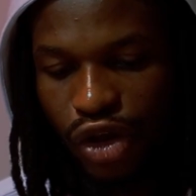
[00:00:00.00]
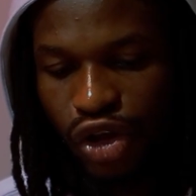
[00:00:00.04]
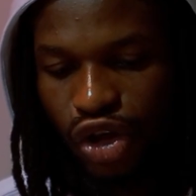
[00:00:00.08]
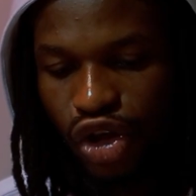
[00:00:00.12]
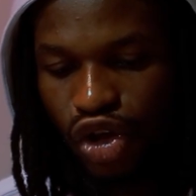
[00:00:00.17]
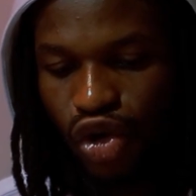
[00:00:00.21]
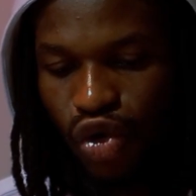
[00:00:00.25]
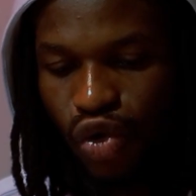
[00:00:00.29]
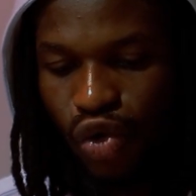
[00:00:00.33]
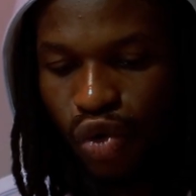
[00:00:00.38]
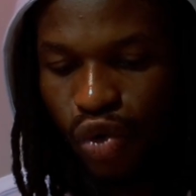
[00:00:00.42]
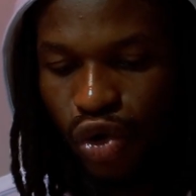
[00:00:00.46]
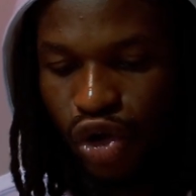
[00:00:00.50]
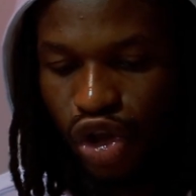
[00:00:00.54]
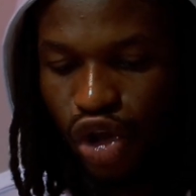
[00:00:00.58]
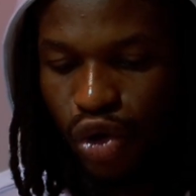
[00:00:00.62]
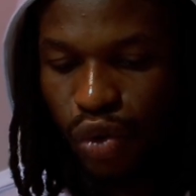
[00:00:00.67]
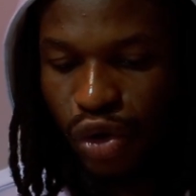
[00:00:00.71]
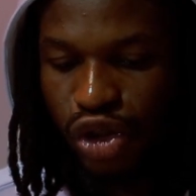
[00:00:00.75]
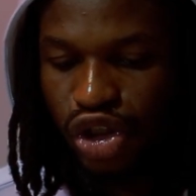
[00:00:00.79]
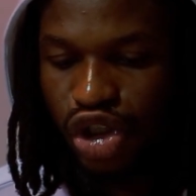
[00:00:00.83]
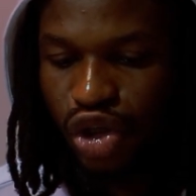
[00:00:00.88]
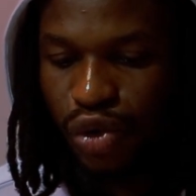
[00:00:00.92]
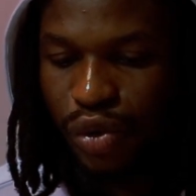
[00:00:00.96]
you
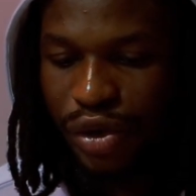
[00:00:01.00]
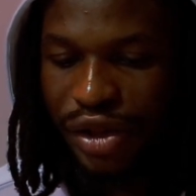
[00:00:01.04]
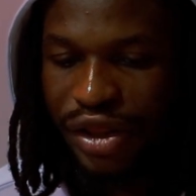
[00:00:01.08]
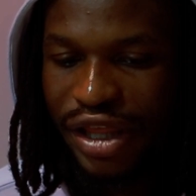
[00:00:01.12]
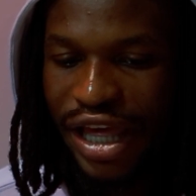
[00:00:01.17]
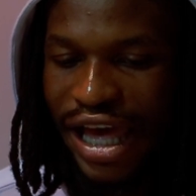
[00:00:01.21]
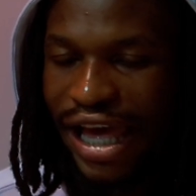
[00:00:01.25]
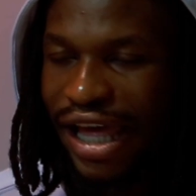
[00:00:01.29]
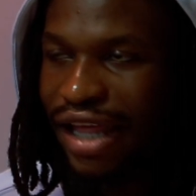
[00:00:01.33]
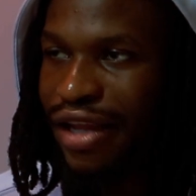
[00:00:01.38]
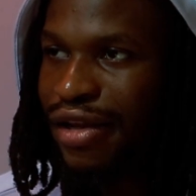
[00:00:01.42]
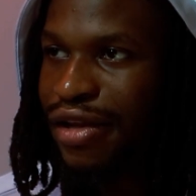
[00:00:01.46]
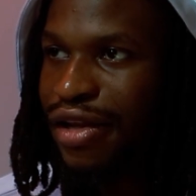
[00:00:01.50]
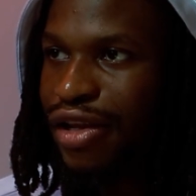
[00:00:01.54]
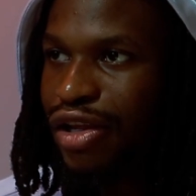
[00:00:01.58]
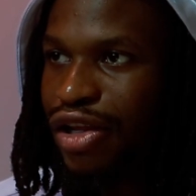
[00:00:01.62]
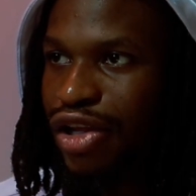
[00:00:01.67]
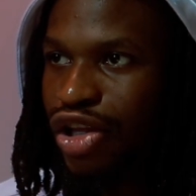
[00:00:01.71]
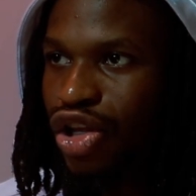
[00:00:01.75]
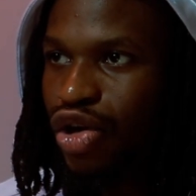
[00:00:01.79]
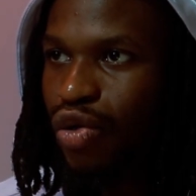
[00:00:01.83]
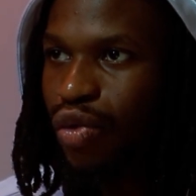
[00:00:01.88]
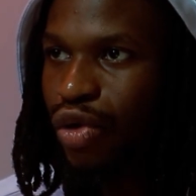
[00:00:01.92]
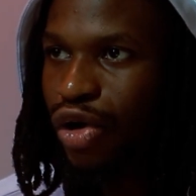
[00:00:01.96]
were doing that.
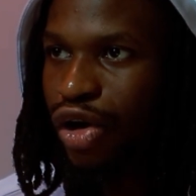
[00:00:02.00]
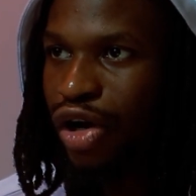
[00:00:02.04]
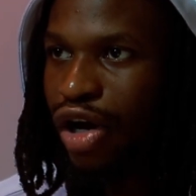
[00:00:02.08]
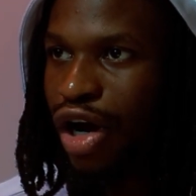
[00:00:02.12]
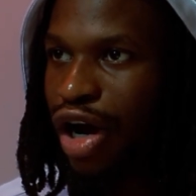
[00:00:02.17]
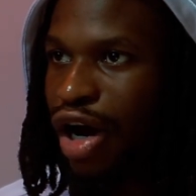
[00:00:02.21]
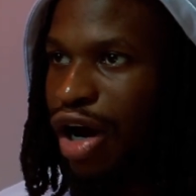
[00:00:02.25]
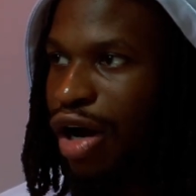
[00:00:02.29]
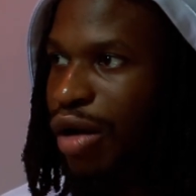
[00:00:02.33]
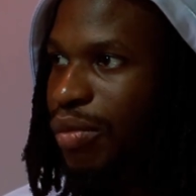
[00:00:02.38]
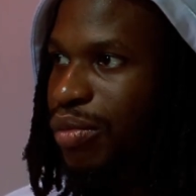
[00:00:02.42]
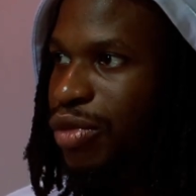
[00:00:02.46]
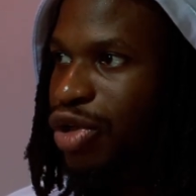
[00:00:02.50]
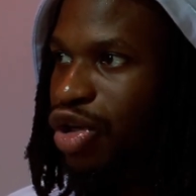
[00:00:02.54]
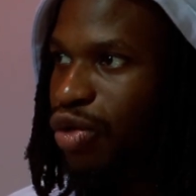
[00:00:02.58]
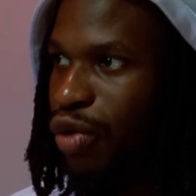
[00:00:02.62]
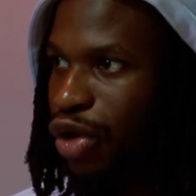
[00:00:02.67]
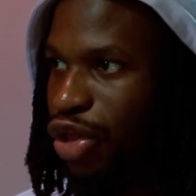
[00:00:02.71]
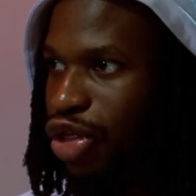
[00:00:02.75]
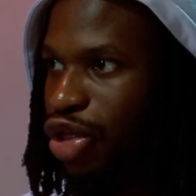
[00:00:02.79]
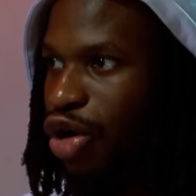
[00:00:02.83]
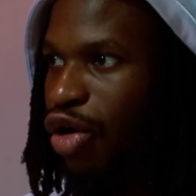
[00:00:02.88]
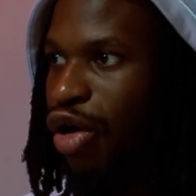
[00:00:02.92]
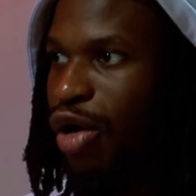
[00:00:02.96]
You
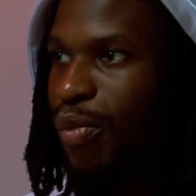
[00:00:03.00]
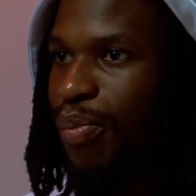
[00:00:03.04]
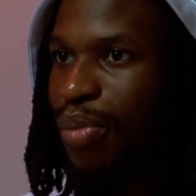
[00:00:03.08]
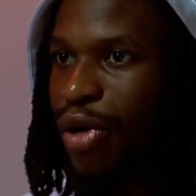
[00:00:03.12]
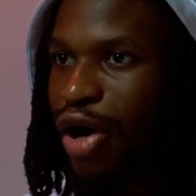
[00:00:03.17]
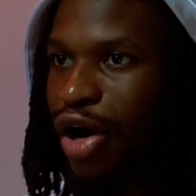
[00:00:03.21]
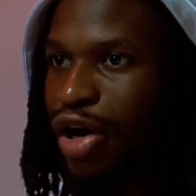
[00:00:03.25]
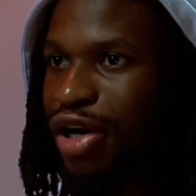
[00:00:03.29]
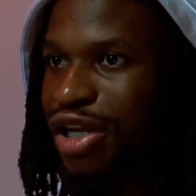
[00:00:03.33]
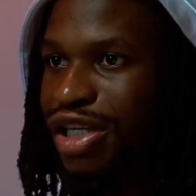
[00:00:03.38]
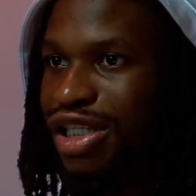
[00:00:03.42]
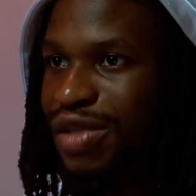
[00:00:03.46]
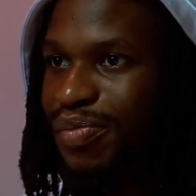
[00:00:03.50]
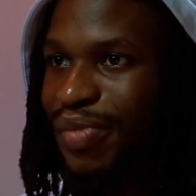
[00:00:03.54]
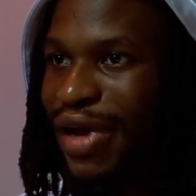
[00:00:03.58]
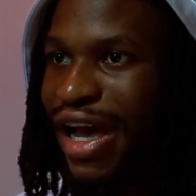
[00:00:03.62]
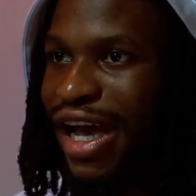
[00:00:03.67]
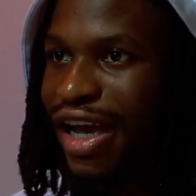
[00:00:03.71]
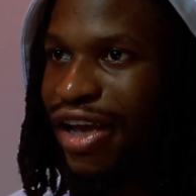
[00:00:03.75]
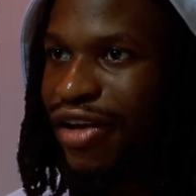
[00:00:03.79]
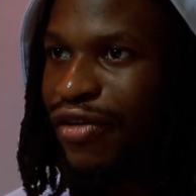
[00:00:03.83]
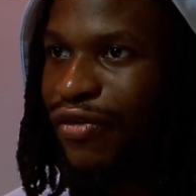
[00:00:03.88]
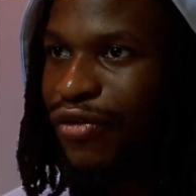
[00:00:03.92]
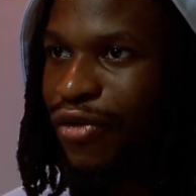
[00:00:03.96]
were throwing parties
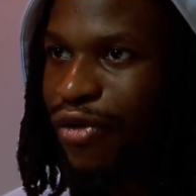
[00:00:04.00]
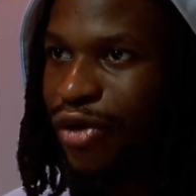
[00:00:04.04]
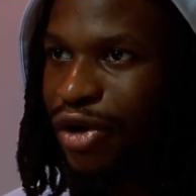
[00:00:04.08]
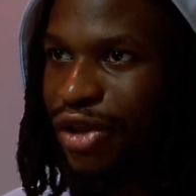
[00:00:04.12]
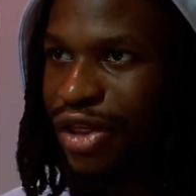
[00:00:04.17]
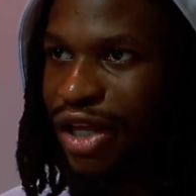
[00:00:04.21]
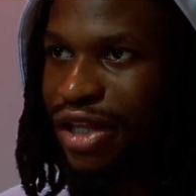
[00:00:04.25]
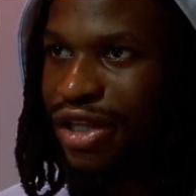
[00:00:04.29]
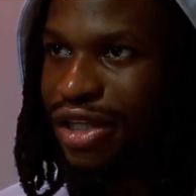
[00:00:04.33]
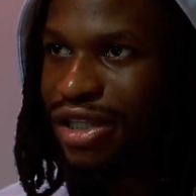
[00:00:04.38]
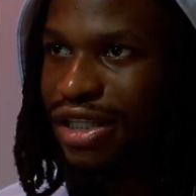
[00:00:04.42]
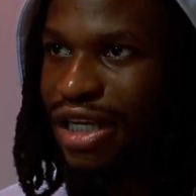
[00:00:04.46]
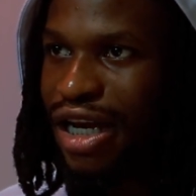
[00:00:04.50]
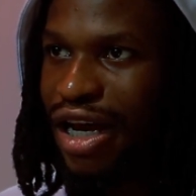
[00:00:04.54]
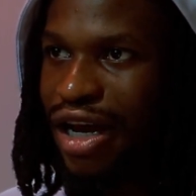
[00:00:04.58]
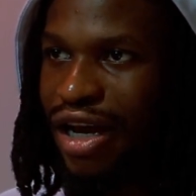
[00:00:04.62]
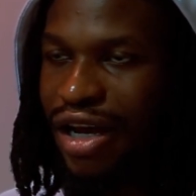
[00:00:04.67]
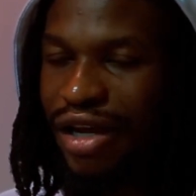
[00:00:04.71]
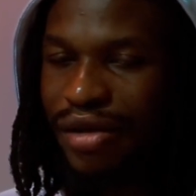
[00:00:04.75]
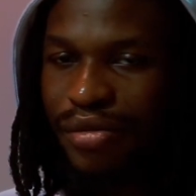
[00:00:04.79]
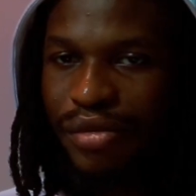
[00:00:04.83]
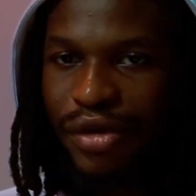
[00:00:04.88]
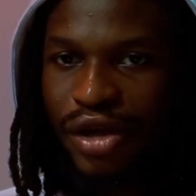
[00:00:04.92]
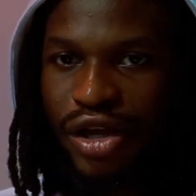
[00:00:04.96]
back and forth at the time.